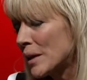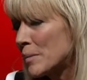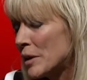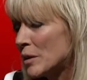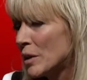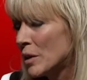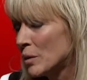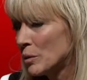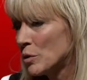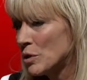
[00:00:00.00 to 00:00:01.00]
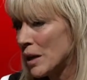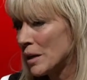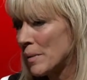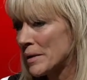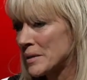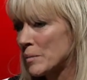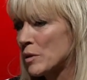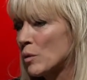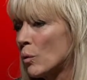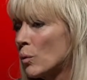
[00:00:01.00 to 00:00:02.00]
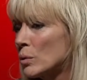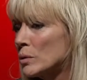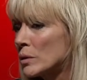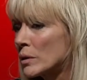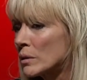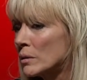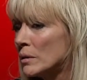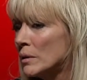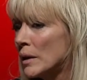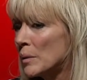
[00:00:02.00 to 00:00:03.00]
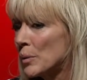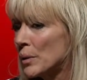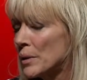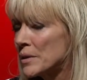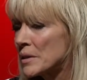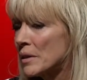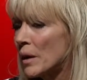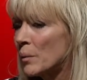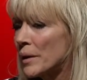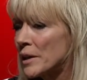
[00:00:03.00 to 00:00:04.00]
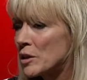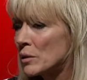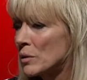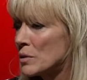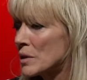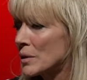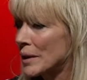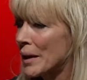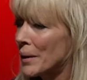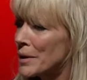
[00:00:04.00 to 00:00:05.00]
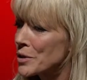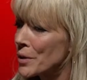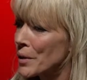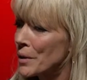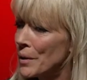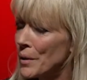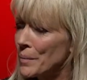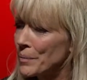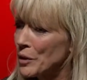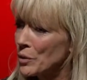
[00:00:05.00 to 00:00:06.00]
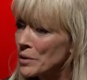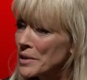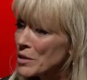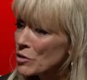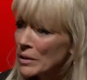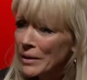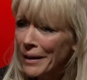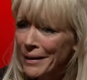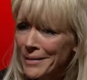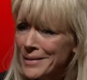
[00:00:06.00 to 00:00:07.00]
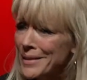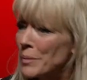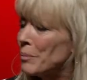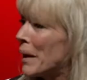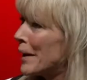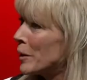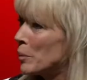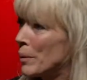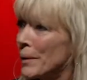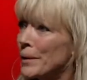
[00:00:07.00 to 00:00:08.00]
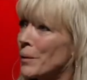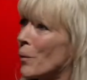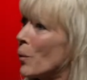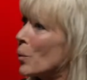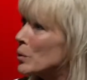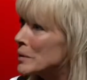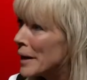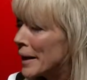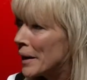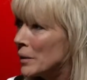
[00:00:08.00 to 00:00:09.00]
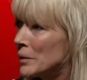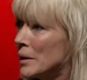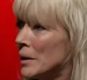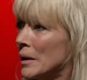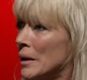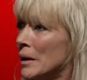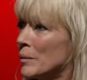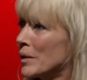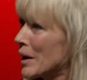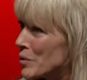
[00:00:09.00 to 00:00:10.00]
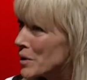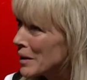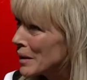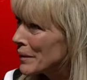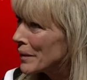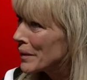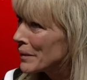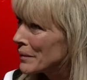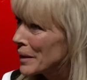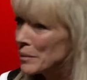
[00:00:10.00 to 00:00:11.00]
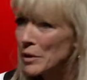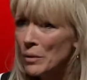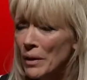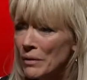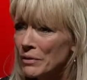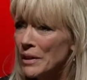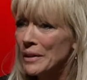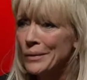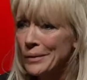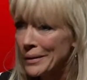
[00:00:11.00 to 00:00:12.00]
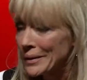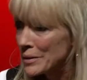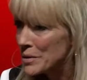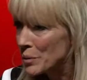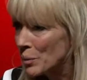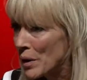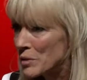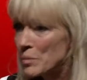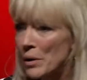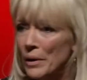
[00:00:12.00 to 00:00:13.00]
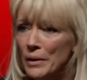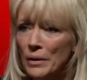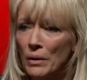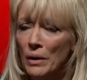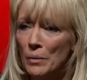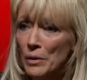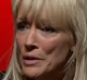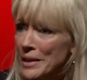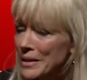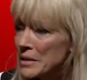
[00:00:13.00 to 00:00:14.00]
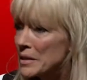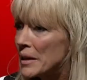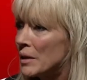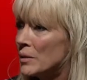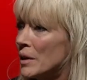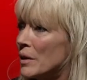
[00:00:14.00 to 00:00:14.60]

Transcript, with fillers: I mean, when you talk about some of the older neighborhoods and not wanting to lose their character, mm -hmm. your district has the biopark Old Town, mm -hmm. um, the Country Club area, yep. right? I mean, you have, yeah, like you said, Wells Park, uh, Martinez Town.